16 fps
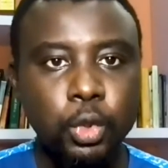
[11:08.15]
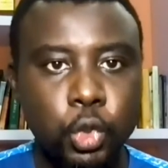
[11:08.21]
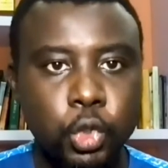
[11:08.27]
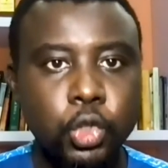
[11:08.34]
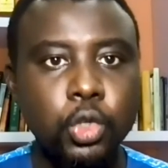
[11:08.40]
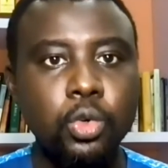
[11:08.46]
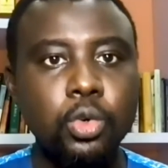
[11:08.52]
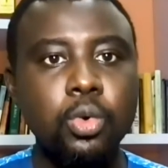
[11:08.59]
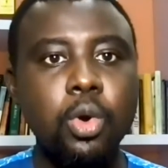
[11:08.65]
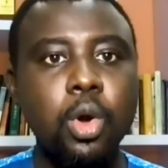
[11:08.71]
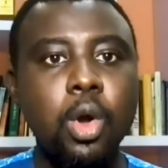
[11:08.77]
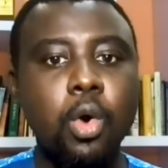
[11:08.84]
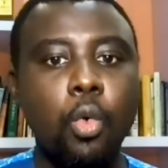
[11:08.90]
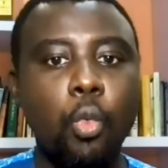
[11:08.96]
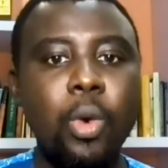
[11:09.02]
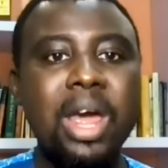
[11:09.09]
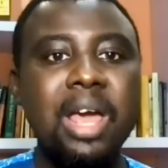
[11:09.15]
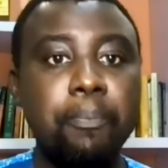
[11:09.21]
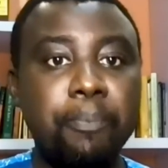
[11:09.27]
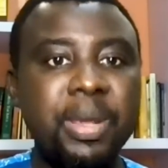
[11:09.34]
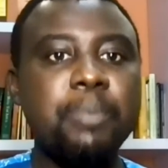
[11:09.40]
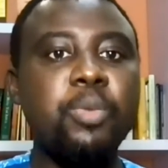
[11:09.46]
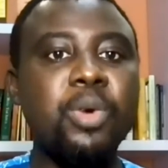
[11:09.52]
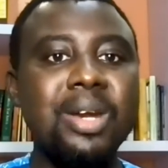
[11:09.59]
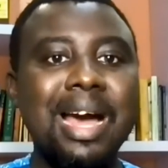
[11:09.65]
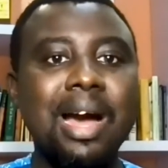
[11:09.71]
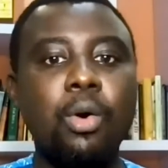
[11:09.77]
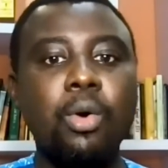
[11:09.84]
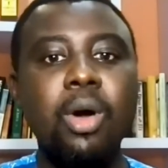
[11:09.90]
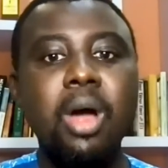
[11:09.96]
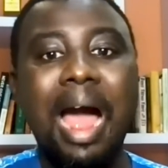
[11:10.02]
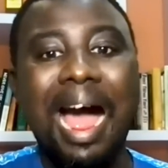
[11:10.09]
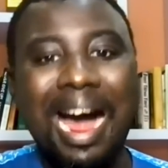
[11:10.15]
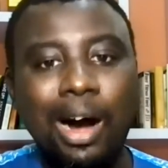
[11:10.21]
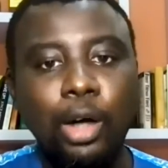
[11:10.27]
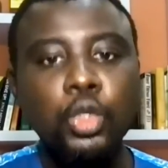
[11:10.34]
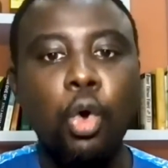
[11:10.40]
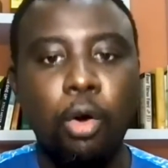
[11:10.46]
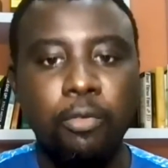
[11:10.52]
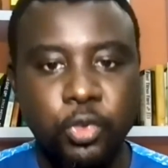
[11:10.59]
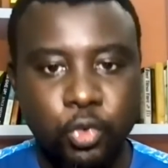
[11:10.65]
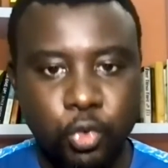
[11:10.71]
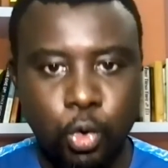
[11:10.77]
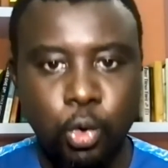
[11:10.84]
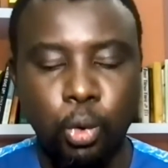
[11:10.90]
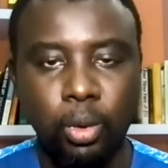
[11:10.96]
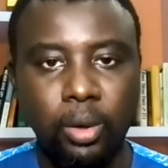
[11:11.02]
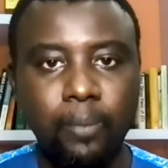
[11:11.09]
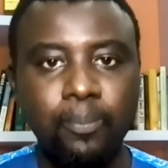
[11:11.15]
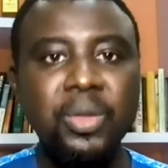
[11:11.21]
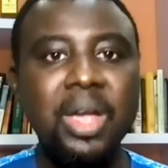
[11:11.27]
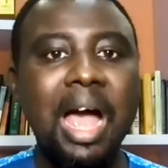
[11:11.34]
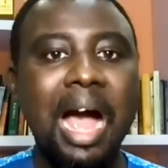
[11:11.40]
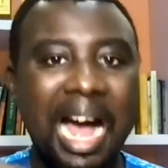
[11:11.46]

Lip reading: to where people now, out of school,